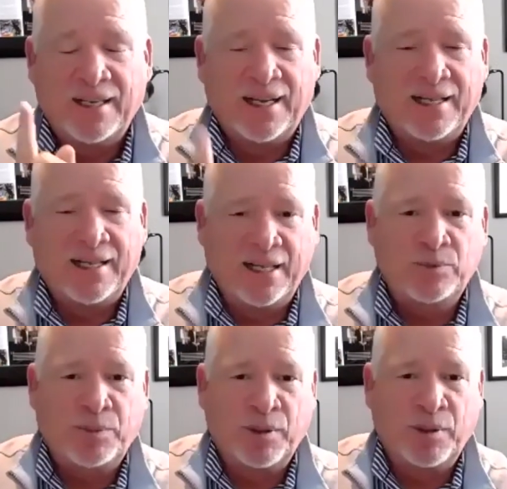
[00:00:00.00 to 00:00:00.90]
And the
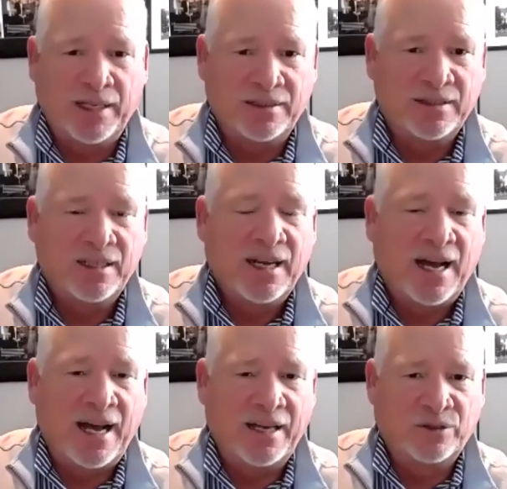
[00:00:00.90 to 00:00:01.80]
iceberg is
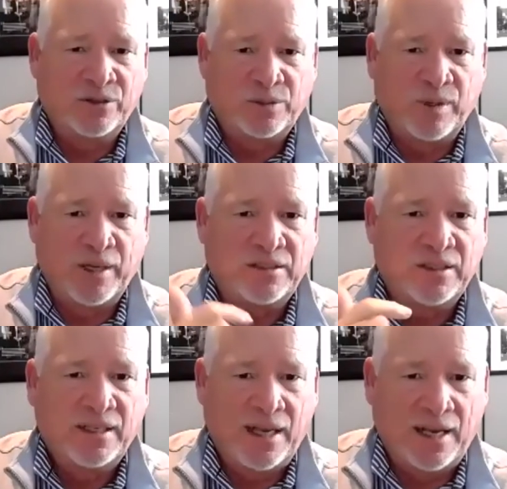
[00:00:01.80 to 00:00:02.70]
high interest rates
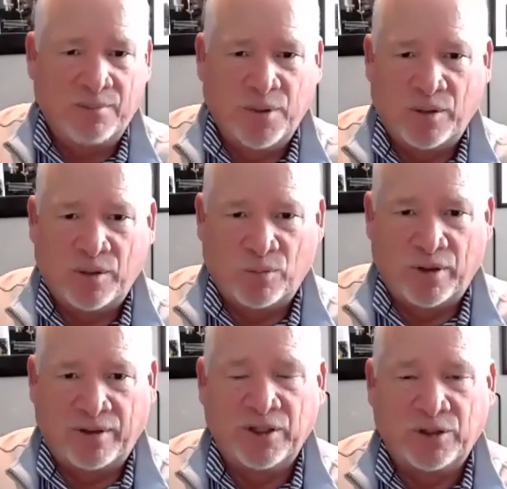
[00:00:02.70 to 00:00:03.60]
and more,
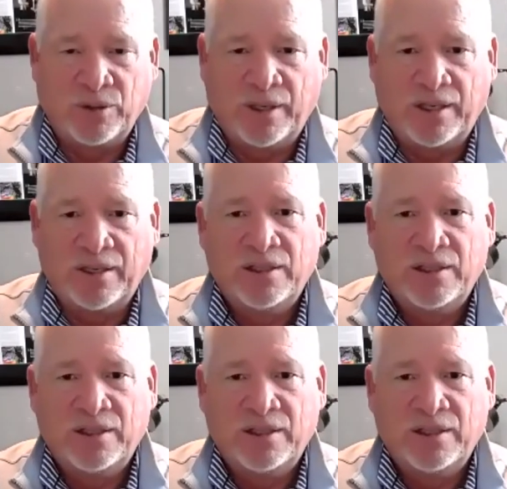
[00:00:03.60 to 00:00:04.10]
more inventory.